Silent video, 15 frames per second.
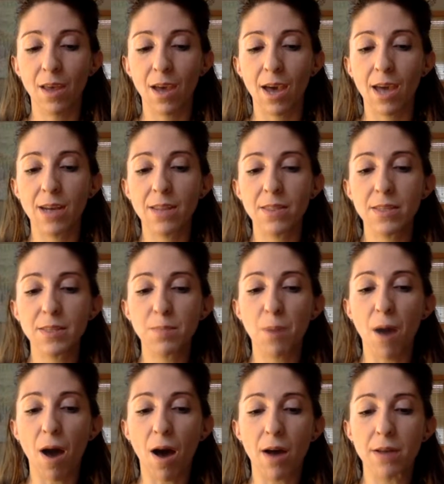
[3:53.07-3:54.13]
And in this
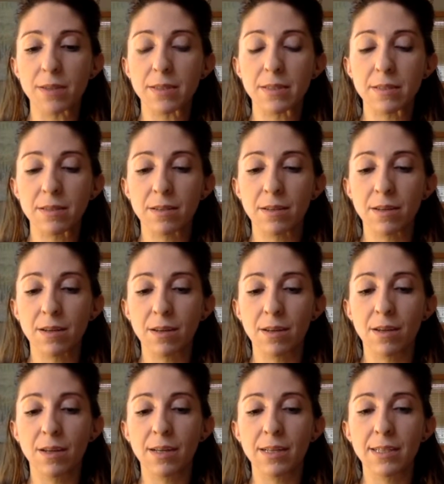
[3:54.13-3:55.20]
pause,
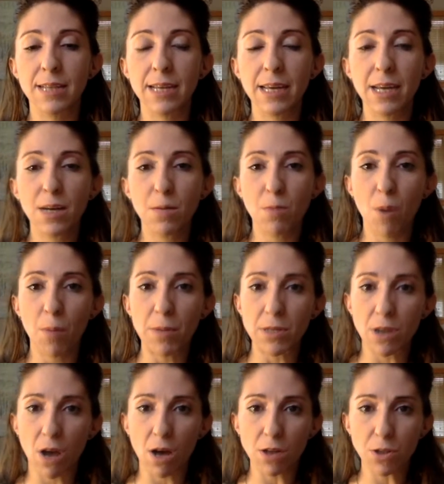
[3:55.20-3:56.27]
taking a moment
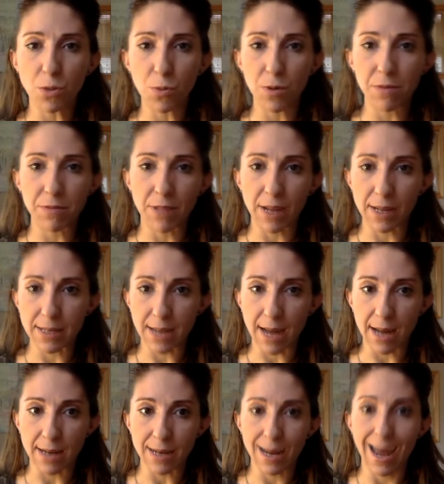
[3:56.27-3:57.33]
to also reflect
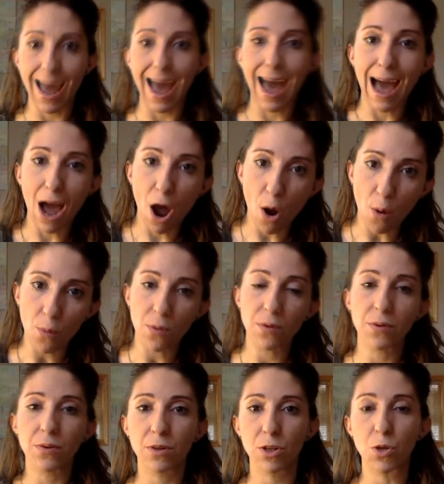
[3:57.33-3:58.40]
on how
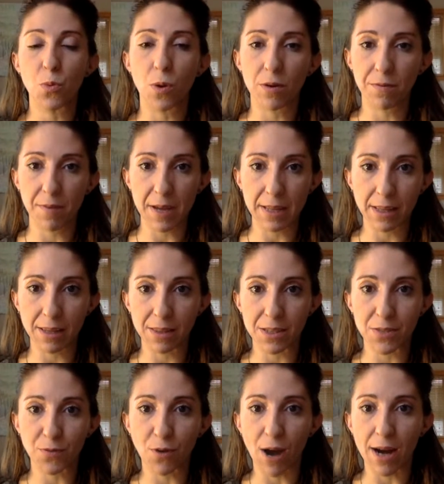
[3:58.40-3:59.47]
you are feeling
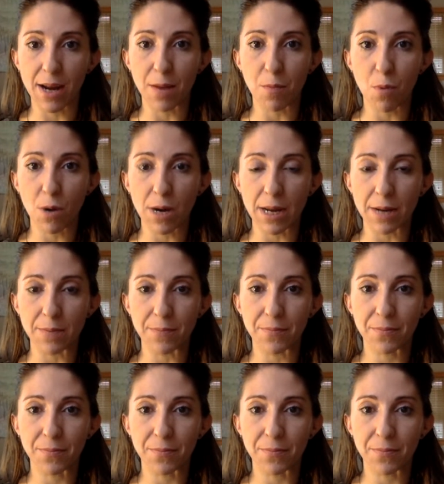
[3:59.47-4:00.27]
this Friday morning.